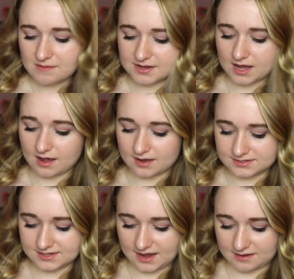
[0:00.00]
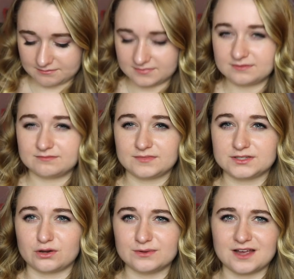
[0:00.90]
because um,
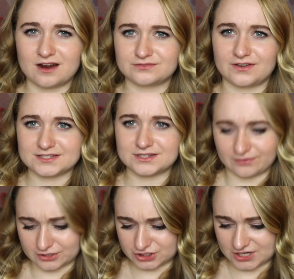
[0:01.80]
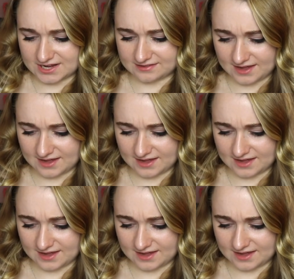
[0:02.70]
it's always hard to find stuff on Shein.